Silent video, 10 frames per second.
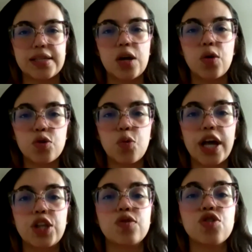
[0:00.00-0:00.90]
It's a good
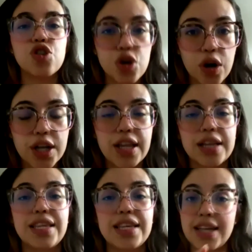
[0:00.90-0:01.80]
way to ensure
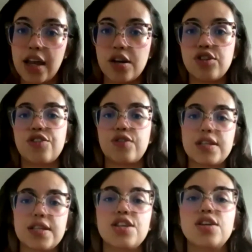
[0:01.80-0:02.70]
that this energy
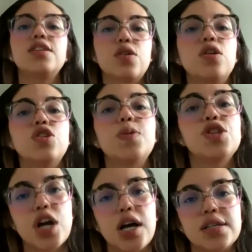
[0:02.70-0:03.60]
transition is going to
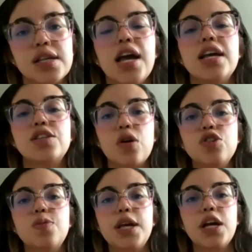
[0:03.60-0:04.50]
be just, is
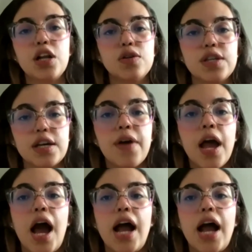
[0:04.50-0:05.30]
going to be inclusive,